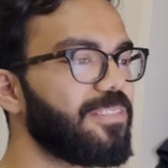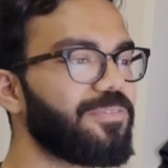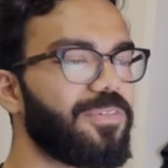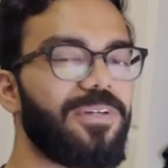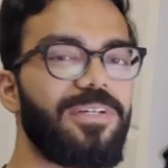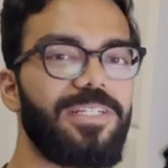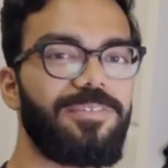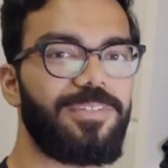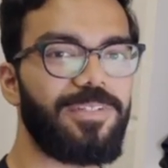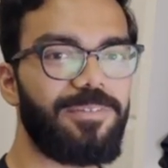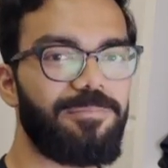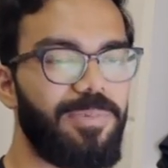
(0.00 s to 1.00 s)
for
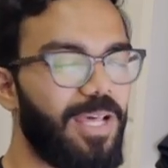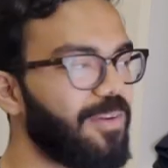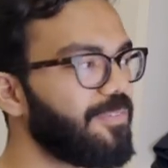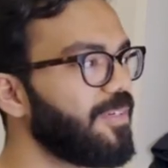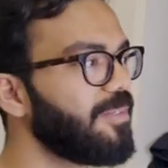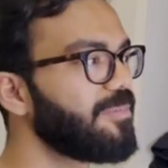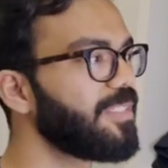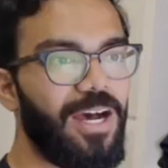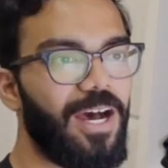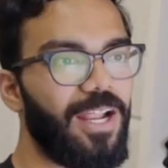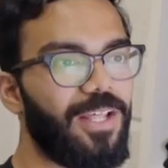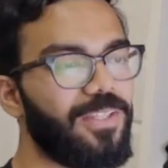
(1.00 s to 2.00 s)
different platforms.
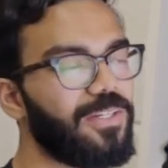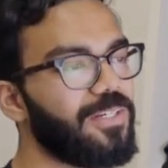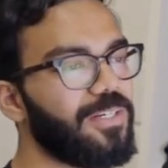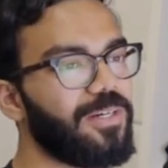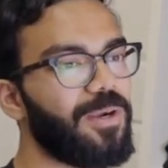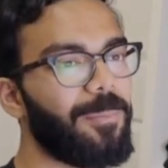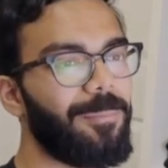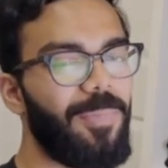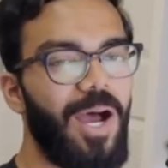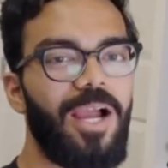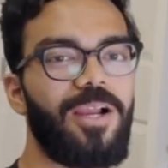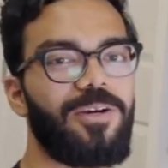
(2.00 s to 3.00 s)
Another
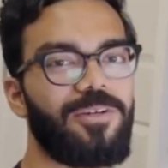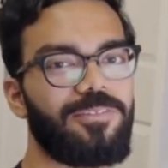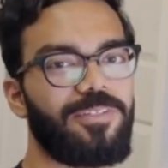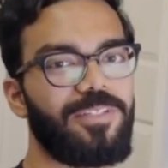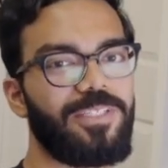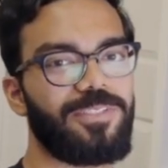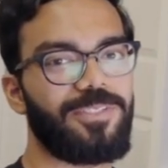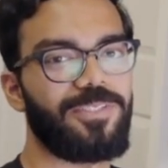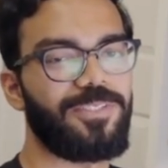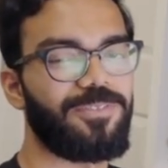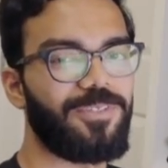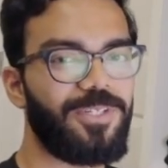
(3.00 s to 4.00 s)
banger of a
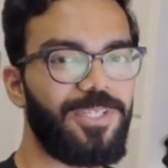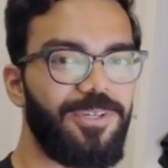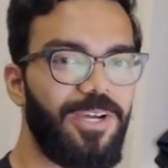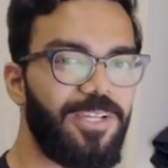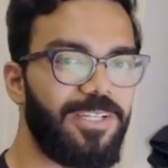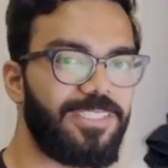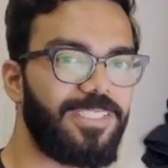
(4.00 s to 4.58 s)
resource for UiUX